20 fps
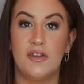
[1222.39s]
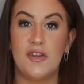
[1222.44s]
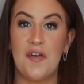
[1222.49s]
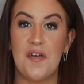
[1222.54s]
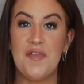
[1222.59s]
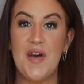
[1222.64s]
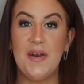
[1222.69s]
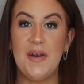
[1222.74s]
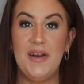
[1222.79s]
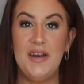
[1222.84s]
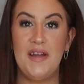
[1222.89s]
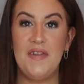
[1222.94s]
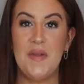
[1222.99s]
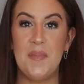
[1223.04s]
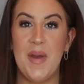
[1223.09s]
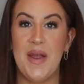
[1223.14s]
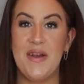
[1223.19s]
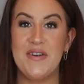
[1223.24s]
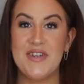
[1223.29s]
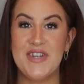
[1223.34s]
So I found
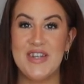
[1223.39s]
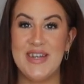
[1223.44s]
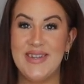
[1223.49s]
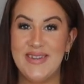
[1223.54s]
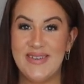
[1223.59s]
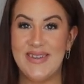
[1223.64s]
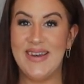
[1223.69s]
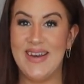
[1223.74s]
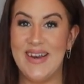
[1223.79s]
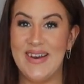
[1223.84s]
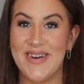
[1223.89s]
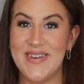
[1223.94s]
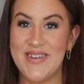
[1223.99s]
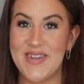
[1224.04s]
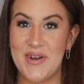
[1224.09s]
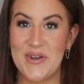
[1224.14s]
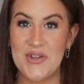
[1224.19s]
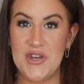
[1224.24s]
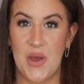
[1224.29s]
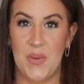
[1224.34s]
another pair of jeans in here. I
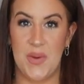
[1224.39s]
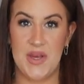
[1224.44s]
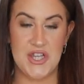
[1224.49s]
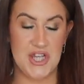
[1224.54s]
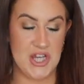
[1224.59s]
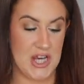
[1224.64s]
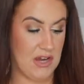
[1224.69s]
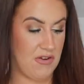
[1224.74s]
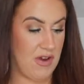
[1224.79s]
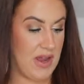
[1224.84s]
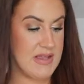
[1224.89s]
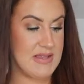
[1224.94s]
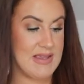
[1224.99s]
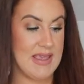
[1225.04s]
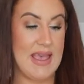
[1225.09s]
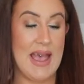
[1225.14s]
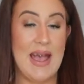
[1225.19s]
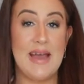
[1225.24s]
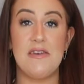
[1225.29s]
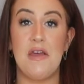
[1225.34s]
told you I went jean
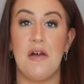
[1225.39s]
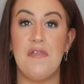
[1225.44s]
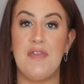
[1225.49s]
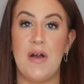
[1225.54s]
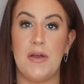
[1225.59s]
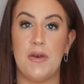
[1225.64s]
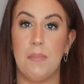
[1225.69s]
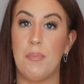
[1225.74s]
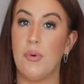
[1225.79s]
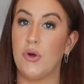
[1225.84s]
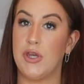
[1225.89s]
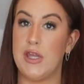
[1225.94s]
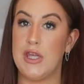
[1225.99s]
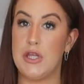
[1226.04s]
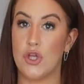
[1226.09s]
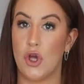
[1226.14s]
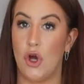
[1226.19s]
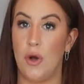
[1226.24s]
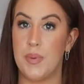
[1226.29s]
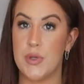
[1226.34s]
crazy. And I found a
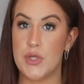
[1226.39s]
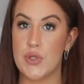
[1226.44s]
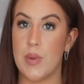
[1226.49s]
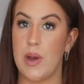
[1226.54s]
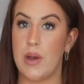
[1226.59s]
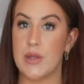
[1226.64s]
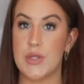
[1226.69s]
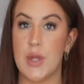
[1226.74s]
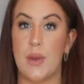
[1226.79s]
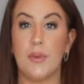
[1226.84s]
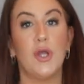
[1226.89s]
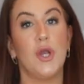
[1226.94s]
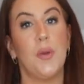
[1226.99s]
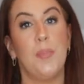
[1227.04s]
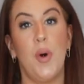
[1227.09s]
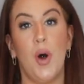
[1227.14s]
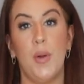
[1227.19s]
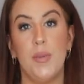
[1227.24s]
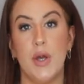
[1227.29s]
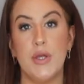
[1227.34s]
body top as well. So I'm going
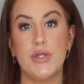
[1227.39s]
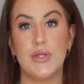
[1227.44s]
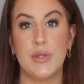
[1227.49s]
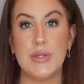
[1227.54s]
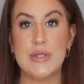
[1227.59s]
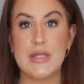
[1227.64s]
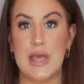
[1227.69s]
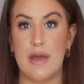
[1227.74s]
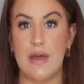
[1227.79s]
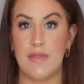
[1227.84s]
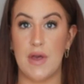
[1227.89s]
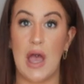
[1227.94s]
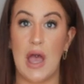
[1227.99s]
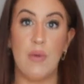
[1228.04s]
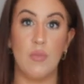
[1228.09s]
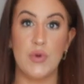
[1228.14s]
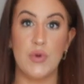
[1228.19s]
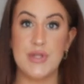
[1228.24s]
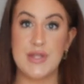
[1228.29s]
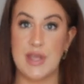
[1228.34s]
to pop those on together
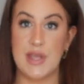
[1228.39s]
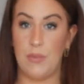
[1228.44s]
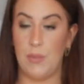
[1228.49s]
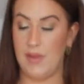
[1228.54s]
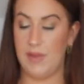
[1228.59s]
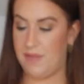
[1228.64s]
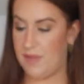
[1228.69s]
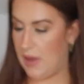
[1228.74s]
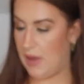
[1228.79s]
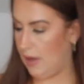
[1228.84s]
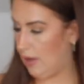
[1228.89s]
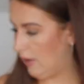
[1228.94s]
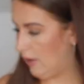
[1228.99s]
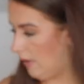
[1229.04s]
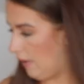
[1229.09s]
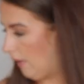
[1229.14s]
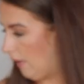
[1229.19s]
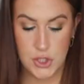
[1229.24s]
and we'll see what we think.